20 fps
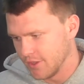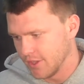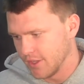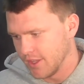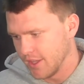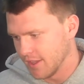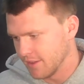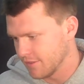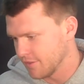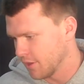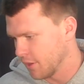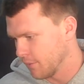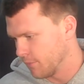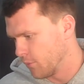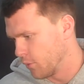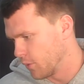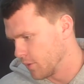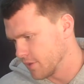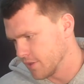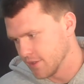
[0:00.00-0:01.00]
You can't start
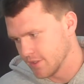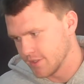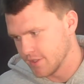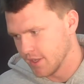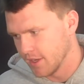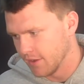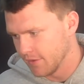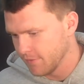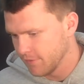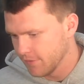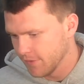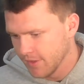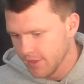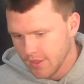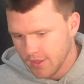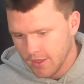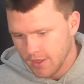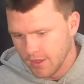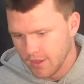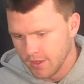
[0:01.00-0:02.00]
forcing
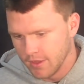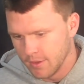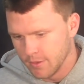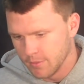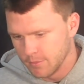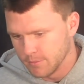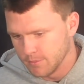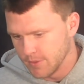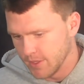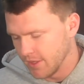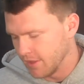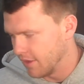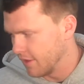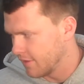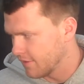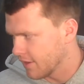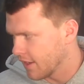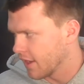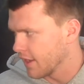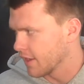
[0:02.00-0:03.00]
stuff. Um, it,
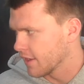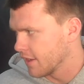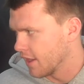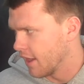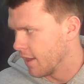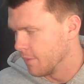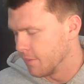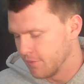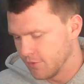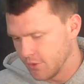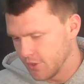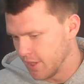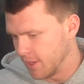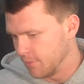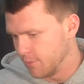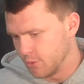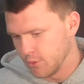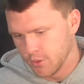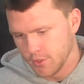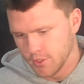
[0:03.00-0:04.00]
it's going to come if you
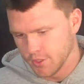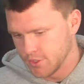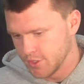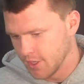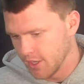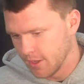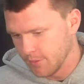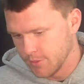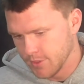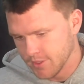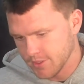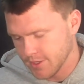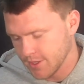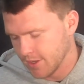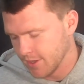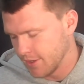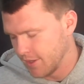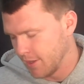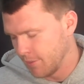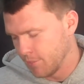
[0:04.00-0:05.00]
keep doing your job. You just
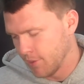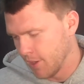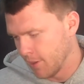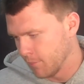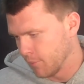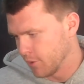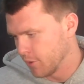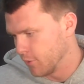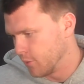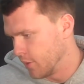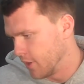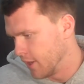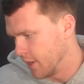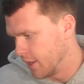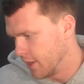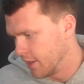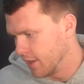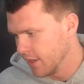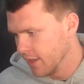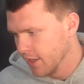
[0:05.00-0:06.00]
got to keep hammering
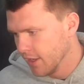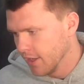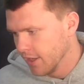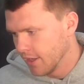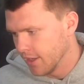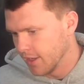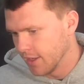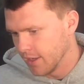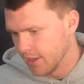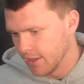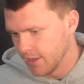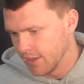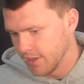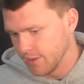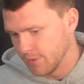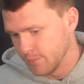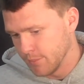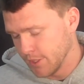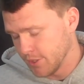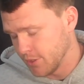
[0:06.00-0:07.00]
away and
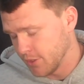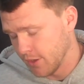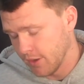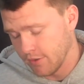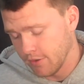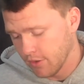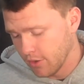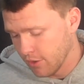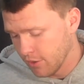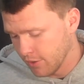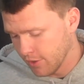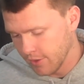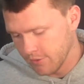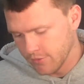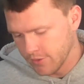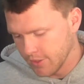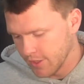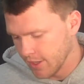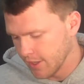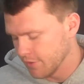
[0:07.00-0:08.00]
uh, make sure all
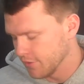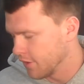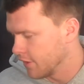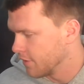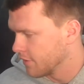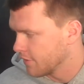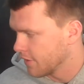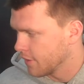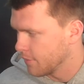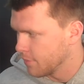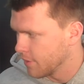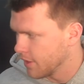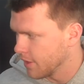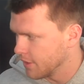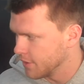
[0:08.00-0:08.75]
11 guys are on the same page.